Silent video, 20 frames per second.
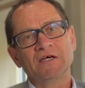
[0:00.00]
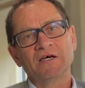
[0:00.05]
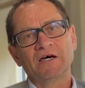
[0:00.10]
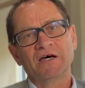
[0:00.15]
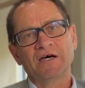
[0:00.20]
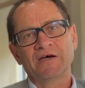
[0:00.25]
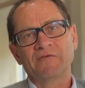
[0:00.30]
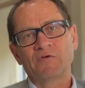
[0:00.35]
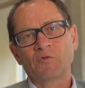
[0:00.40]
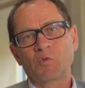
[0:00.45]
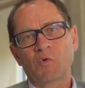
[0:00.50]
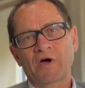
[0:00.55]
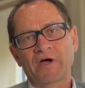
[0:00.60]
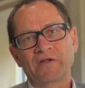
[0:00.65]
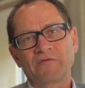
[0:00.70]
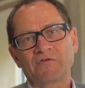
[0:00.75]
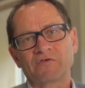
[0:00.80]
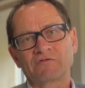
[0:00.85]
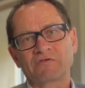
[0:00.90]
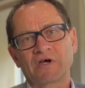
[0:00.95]
I have a wide
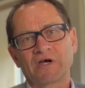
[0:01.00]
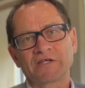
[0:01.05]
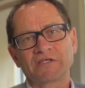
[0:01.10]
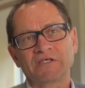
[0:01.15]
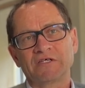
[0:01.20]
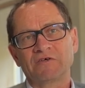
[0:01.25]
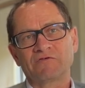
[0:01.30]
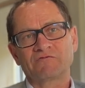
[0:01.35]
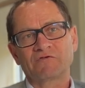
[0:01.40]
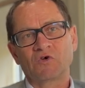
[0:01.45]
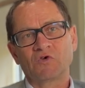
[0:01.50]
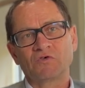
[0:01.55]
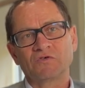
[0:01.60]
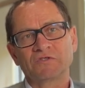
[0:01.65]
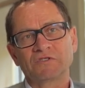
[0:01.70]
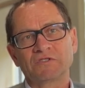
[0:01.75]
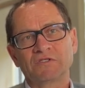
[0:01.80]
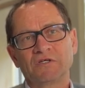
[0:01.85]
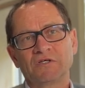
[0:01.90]
variety of roles